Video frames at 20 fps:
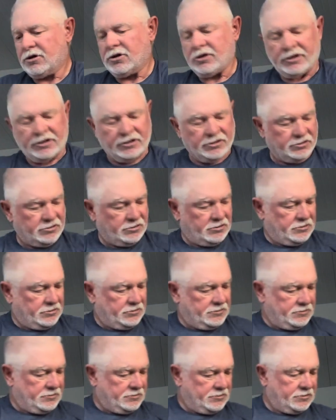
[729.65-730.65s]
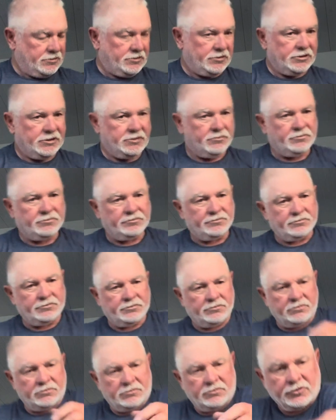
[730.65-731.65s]
And them
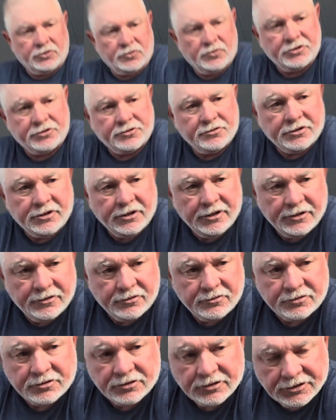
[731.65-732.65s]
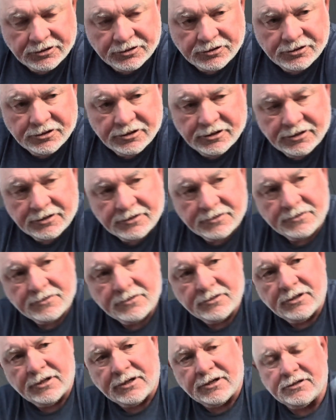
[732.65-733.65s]
twister tails and these jigs,
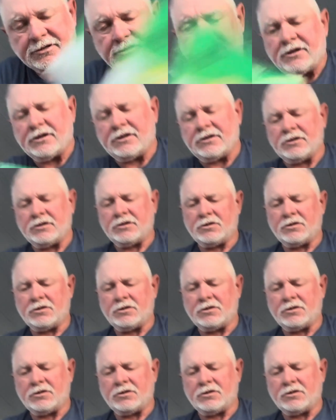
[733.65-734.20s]
like I said,